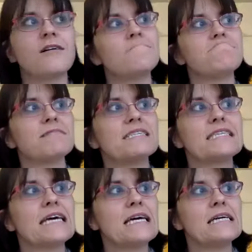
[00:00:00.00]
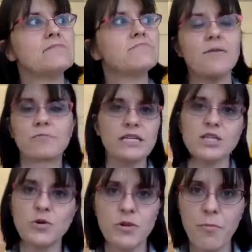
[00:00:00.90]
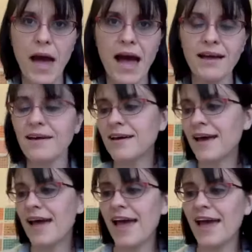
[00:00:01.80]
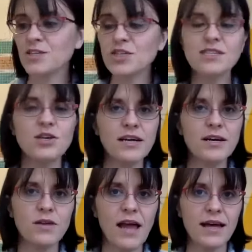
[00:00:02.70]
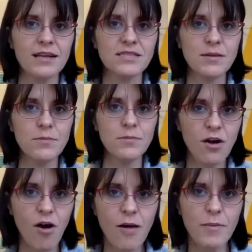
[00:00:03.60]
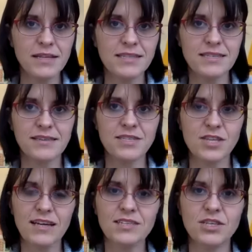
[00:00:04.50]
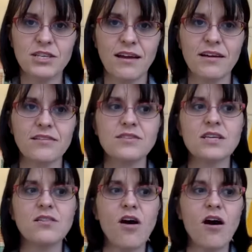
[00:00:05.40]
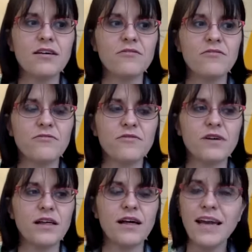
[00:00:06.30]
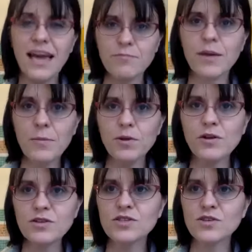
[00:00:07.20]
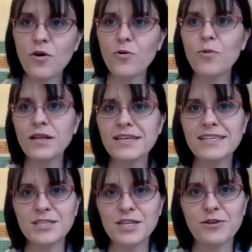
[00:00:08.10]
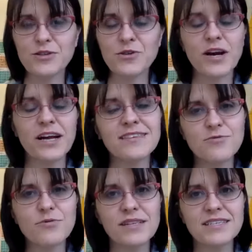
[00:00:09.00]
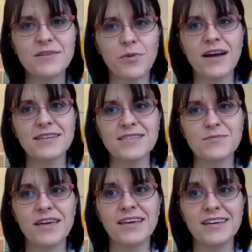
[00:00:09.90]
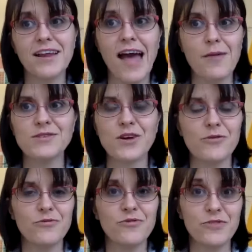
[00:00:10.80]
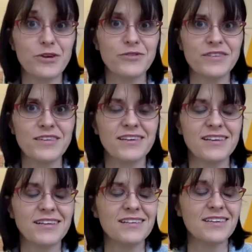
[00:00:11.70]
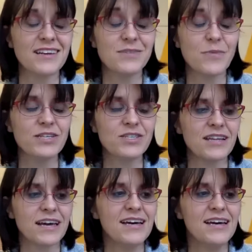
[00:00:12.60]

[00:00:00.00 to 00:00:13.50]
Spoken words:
let's say, something to do with back, and just look at some of the comments in the section there. There's a lot of, again, people are so willing to share their story, and this really surprises me in Amazon reviews, and especially,